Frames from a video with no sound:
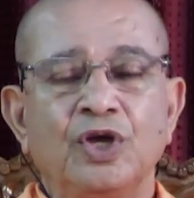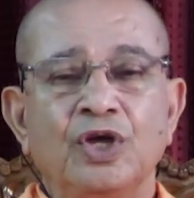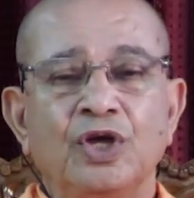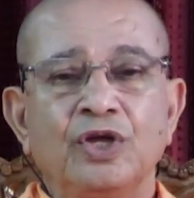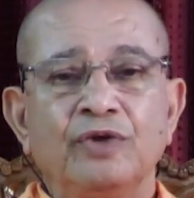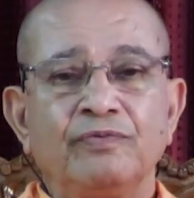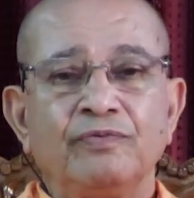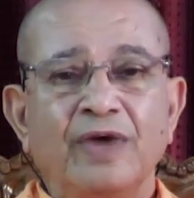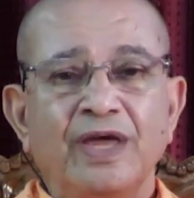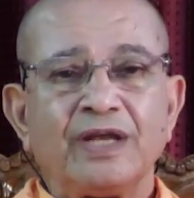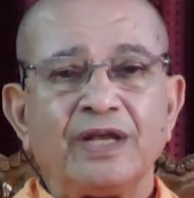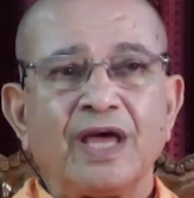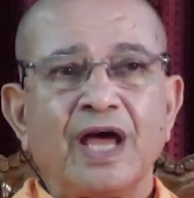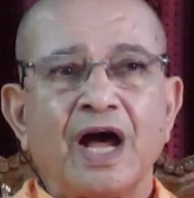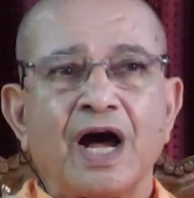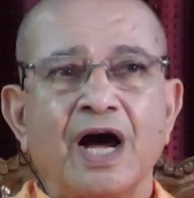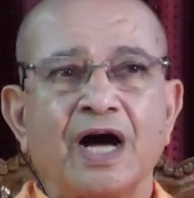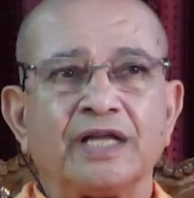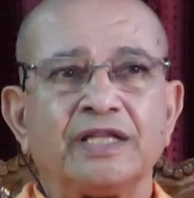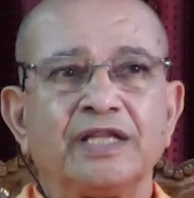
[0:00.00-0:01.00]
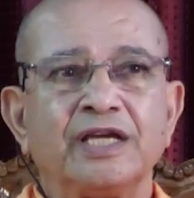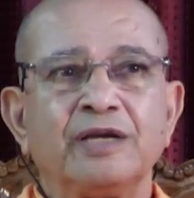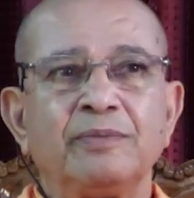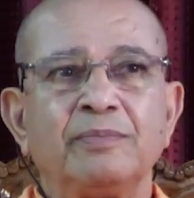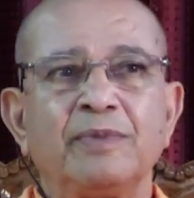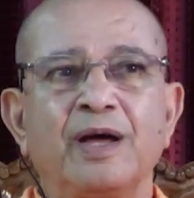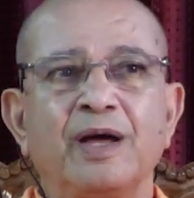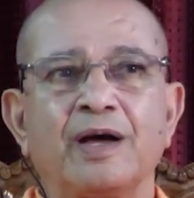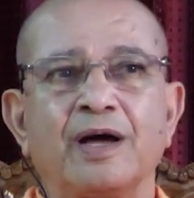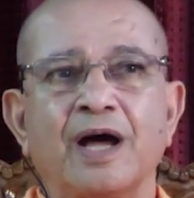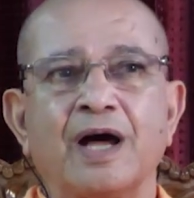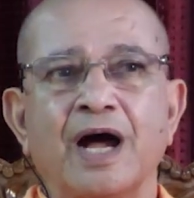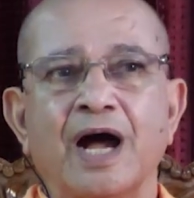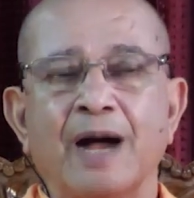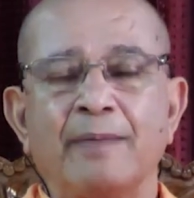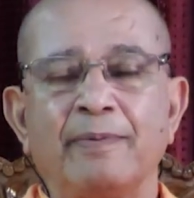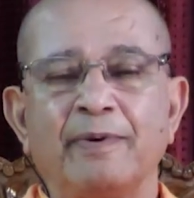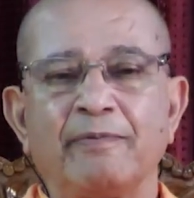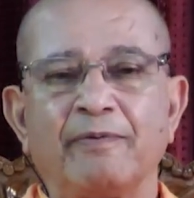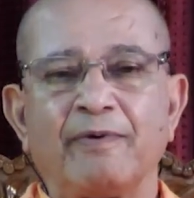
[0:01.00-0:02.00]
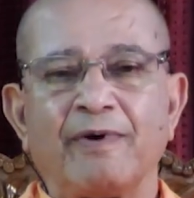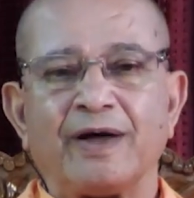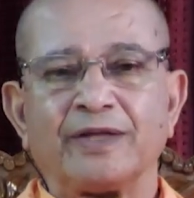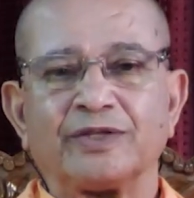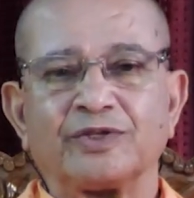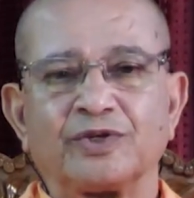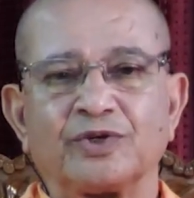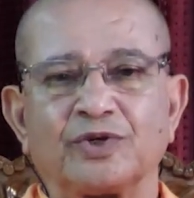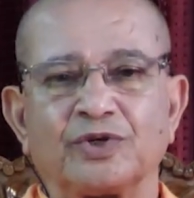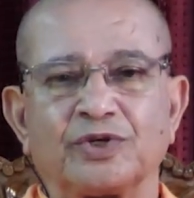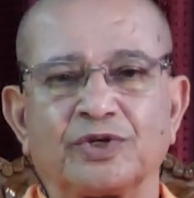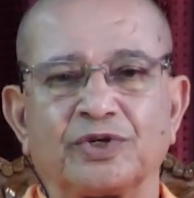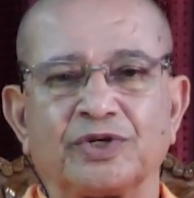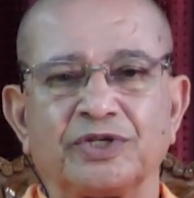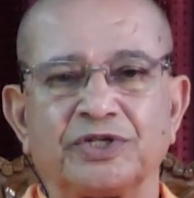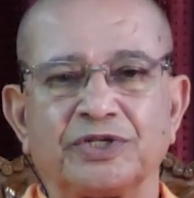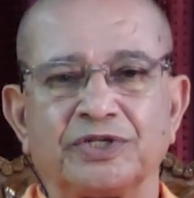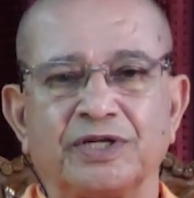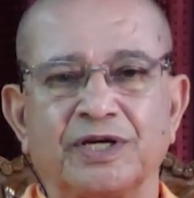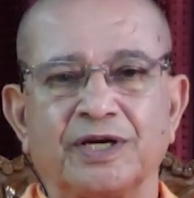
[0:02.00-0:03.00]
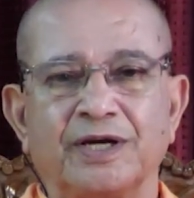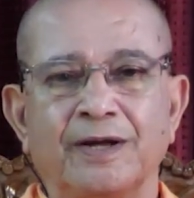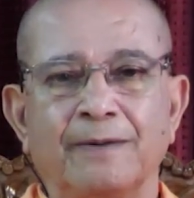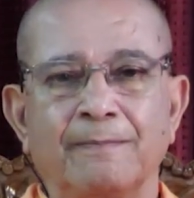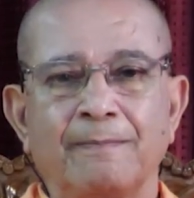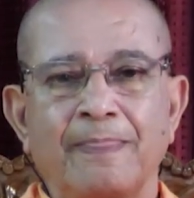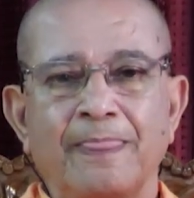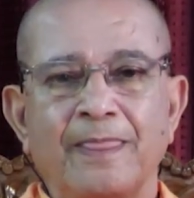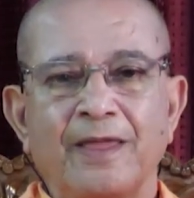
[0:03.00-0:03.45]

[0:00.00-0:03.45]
When Adharma Abhivat Krishna,